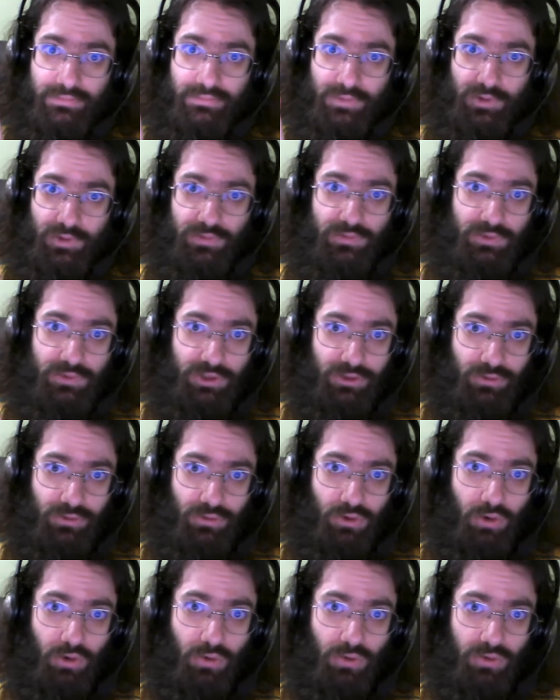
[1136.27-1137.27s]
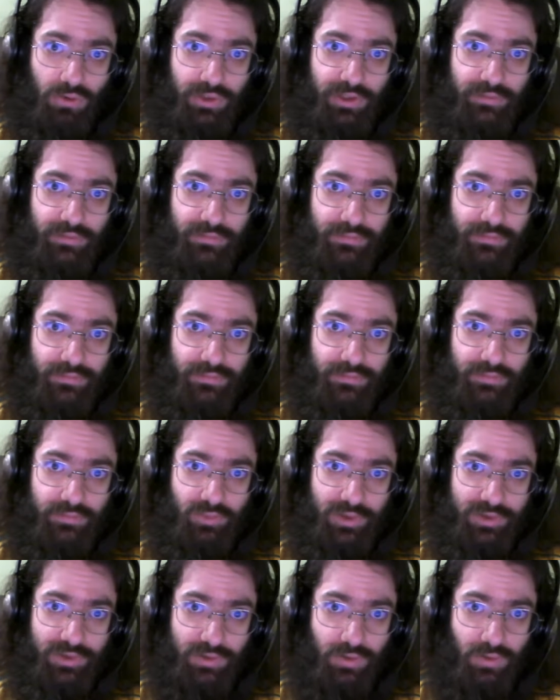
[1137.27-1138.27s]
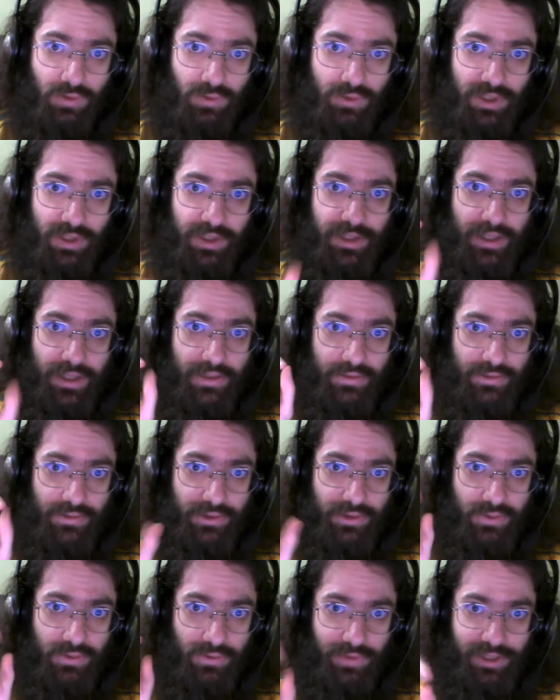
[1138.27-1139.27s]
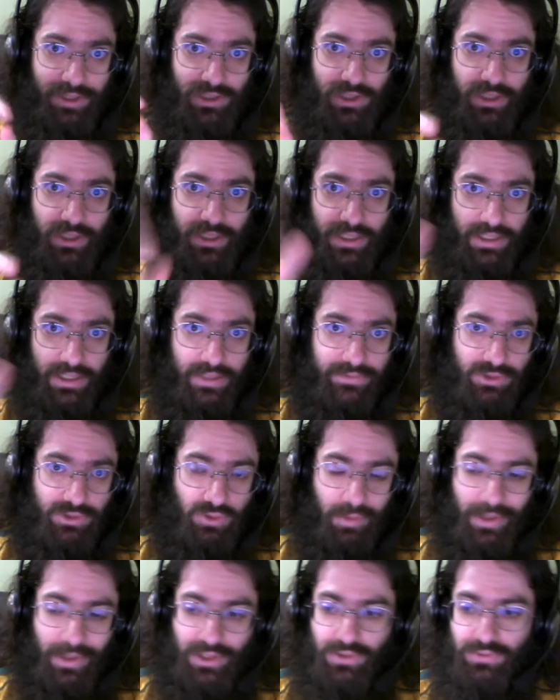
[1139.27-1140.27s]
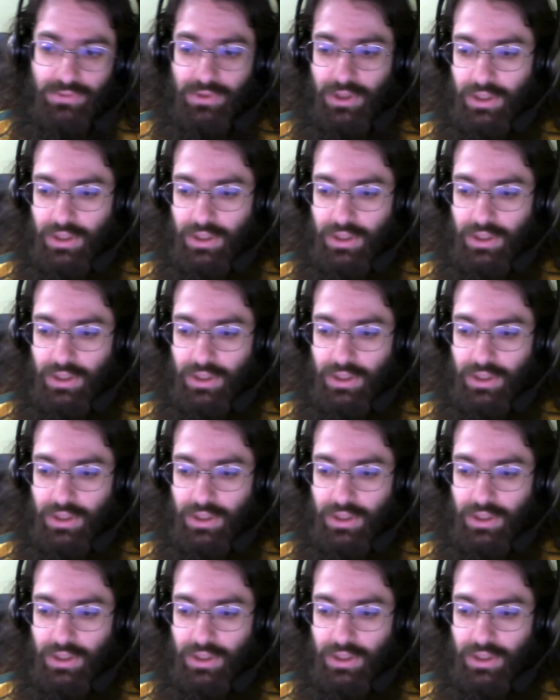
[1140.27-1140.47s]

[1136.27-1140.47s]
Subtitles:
you hold, press and hold, and then eventually it gives you a menu.